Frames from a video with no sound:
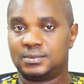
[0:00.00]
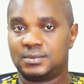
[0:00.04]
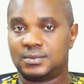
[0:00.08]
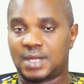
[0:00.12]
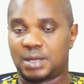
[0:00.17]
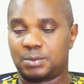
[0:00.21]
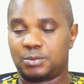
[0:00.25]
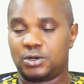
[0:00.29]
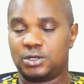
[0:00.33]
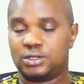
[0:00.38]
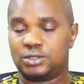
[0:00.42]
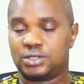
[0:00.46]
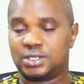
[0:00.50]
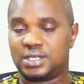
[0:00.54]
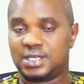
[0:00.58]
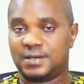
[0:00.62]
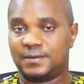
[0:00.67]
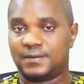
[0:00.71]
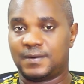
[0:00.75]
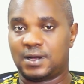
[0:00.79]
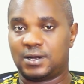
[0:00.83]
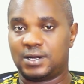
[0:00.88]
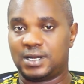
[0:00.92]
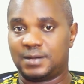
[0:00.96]
I'm going to
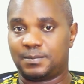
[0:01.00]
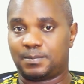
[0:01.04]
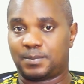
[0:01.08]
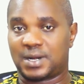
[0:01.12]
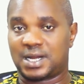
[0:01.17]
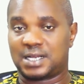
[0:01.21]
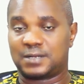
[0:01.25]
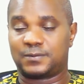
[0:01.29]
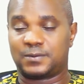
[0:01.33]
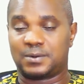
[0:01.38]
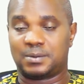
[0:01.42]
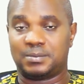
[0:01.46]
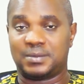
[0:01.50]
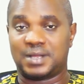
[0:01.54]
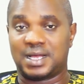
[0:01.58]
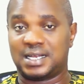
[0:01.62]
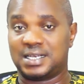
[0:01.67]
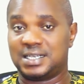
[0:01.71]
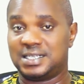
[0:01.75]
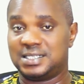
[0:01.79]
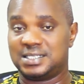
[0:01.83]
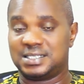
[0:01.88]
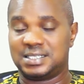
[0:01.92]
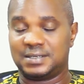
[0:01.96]
give out a platform
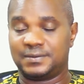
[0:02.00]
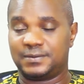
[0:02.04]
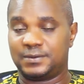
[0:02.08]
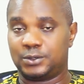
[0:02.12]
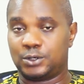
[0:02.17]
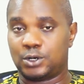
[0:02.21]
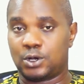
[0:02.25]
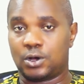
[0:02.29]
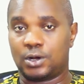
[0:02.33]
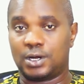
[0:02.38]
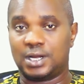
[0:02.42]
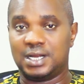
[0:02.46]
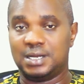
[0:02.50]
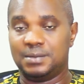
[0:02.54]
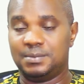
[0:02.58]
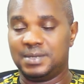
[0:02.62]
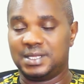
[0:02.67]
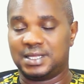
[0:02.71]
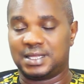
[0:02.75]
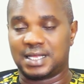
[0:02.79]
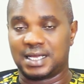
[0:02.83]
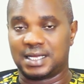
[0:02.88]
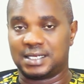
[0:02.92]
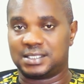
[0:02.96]
that is even
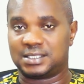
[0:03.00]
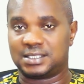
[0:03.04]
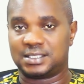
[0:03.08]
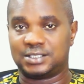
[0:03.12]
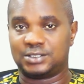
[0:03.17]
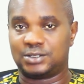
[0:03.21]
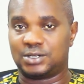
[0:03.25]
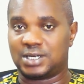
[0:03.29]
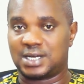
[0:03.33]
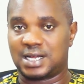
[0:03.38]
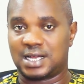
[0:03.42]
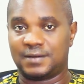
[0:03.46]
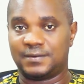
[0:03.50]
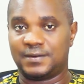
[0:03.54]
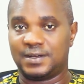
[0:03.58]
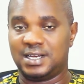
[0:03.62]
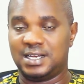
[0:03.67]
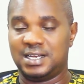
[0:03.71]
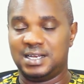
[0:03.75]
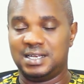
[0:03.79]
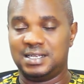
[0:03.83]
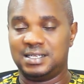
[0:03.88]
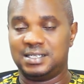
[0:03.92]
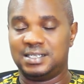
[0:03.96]
unlimited. You don't have
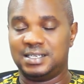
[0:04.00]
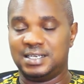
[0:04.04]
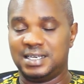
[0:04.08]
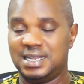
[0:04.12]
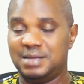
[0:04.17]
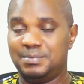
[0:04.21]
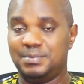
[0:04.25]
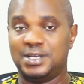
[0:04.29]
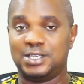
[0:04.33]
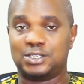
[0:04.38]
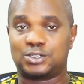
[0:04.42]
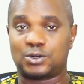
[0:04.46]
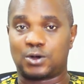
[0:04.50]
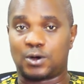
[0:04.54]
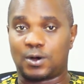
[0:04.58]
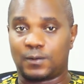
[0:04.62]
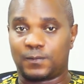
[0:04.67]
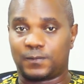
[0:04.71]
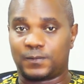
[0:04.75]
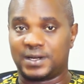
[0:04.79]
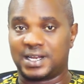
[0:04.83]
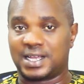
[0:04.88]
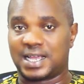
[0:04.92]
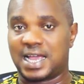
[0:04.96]
any limit
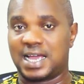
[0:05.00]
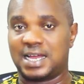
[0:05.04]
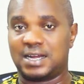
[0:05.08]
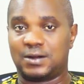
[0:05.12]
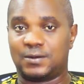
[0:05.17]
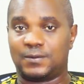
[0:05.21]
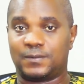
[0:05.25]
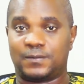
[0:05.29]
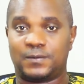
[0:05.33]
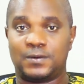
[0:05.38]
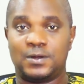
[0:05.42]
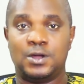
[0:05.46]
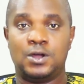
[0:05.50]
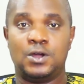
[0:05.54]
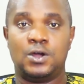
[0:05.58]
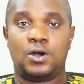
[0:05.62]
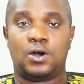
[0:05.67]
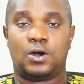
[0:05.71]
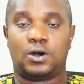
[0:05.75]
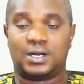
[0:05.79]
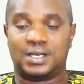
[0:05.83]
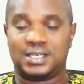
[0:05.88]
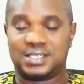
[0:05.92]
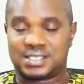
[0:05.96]
of the kind of
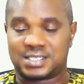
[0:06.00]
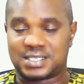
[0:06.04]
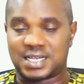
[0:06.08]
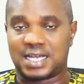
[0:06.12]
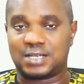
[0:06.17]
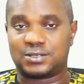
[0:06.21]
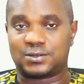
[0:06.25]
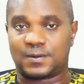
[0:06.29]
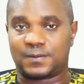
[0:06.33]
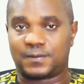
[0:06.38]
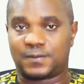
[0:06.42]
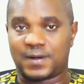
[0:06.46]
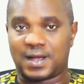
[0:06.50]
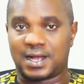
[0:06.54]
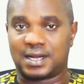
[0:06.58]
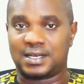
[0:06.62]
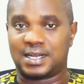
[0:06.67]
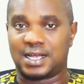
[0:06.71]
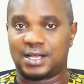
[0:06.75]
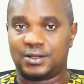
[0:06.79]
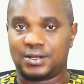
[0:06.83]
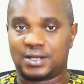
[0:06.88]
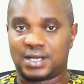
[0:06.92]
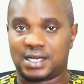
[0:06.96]
or the size of file
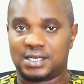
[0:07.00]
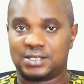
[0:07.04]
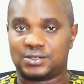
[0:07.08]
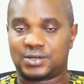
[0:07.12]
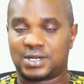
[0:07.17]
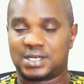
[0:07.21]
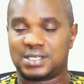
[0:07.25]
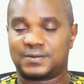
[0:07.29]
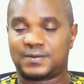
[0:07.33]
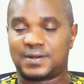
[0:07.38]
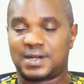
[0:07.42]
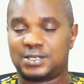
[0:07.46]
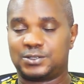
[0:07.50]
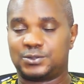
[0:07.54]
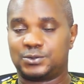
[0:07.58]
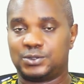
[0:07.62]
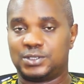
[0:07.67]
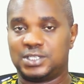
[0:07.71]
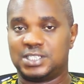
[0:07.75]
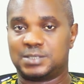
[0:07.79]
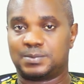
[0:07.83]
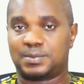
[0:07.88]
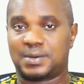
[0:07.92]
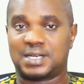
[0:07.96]
that you can transfer through
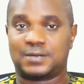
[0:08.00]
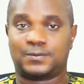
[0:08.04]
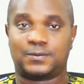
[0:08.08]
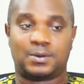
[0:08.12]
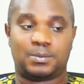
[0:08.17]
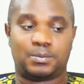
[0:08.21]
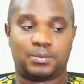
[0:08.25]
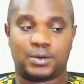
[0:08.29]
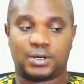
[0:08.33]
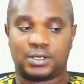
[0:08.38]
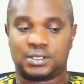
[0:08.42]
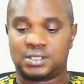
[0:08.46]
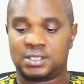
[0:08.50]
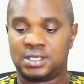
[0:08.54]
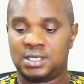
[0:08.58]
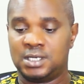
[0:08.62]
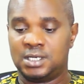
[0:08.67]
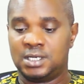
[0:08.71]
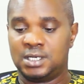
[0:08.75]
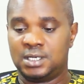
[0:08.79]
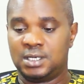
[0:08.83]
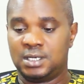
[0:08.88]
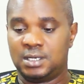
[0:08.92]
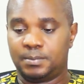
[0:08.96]
this platform. But
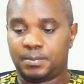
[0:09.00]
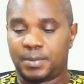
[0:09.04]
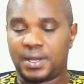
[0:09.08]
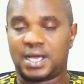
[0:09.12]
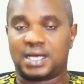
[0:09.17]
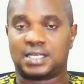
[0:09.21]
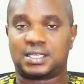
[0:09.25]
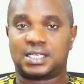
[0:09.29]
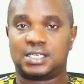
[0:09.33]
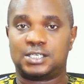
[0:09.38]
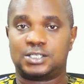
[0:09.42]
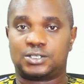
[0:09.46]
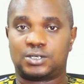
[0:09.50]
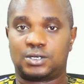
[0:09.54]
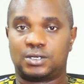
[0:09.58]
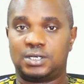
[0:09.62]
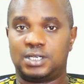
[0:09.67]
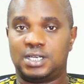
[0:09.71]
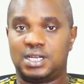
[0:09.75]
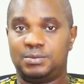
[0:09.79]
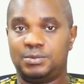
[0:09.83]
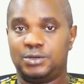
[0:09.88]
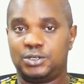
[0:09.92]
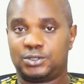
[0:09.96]
pay
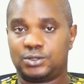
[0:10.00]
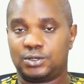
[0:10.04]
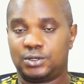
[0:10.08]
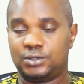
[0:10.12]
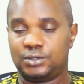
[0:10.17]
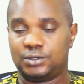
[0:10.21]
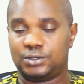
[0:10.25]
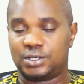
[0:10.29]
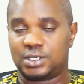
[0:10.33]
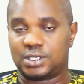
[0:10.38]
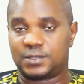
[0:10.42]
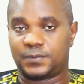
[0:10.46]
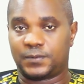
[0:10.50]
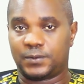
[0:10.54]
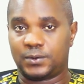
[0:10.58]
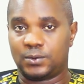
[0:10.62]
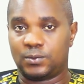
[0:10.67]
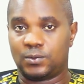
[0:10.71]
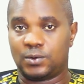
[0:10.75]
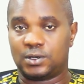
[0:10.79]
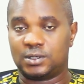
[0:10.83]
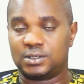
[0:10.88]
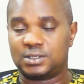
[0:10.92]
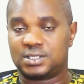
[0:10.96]
attention, let me show you just few
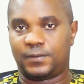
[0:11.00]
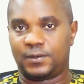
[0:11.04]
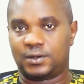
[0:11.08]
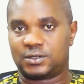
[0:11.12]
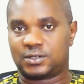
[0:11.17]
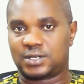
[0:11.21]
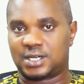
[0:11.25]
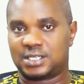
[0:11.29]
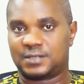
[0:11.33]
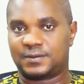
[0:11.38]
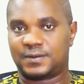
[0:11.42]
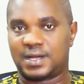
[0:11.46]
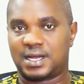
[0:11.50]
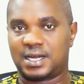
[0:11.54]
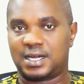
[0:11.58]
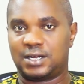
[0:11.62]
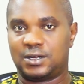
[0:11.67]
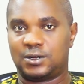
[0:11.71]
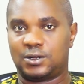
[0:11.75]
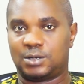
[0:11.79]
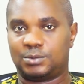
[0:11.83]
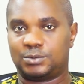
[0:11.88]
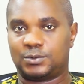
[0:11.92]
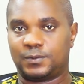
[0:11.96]
ones. If you're
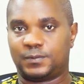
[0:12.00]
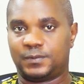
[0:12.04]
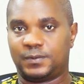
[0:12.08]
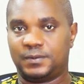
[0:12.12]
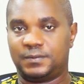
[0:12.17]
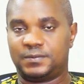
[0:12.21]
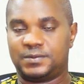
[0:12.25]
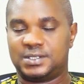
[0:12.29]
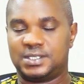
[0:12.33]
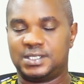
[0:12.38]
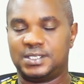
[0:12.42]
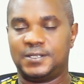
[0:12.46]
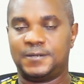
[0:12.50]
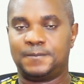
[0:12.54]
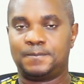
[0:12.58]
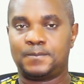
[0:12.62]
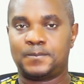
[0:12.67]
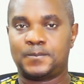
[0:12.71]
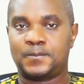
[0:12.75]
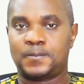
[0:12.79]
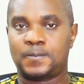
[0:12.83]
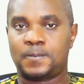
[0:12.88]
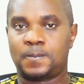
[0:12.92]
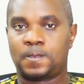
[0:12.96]
transferring up to 50,
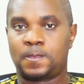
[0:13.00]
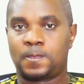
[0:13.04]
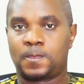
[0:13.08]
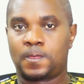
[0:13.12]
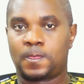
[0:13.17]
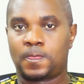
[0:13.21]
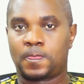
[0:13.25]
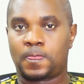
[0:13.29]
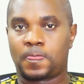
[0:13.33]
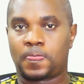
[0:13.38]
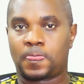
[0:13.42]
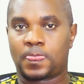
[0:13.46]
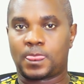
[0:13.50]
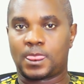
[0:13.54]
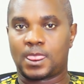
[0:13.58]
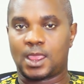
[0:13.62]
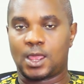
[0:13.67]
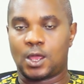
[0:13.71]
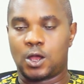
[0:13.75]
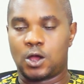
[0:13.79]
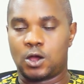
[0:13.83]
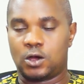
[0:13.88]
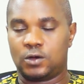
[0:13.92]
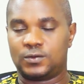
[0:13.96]

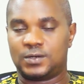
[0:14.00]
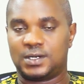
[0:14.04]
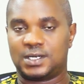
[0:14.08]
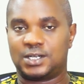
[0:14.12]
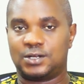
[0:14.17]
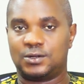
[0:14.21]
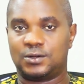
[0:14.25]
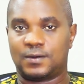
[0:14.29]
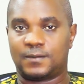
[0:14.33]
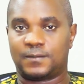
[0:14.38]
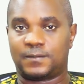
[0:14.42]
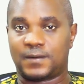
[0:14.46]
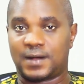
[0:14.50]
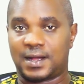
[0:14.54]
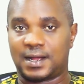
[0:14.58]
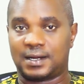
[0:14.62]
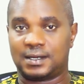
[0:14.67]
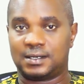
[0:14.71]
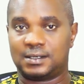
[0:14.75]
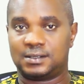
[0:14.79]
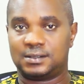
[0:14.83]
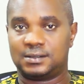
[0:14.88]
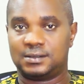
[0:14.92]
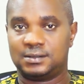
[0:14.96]
100 gig of
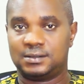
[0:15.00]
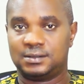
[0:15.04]
file,